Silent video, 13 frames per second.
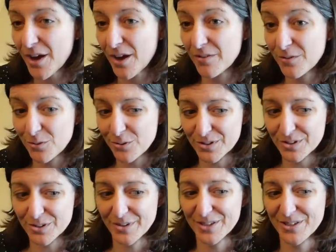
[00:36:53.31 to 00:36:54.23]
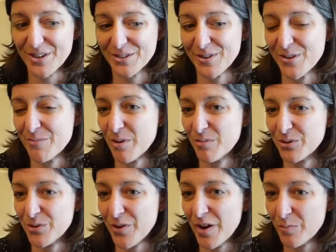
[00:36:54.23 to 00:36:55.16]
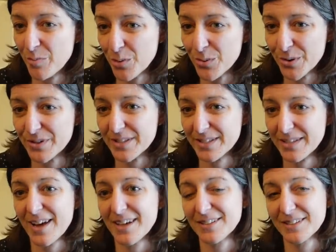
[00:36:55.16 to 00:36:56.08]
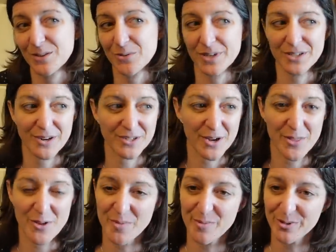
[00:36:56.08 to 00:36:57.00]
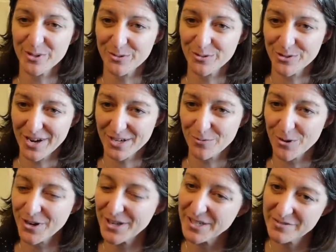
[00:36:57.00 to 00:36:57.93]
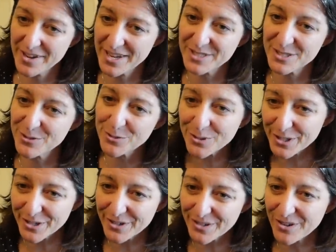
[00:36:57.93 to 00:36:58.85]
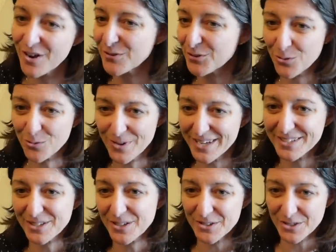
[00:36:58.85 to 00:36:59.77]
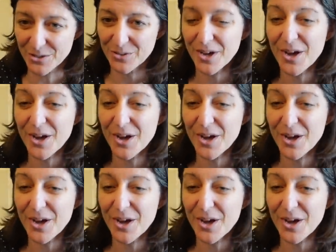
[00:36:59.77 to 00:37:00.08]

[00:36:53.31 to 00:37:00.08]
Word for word: Of course. Do I talk to other members who have ports? Yes. Do I talk to other members who are trying to work on advanced nuclear, offshore wind? You know, so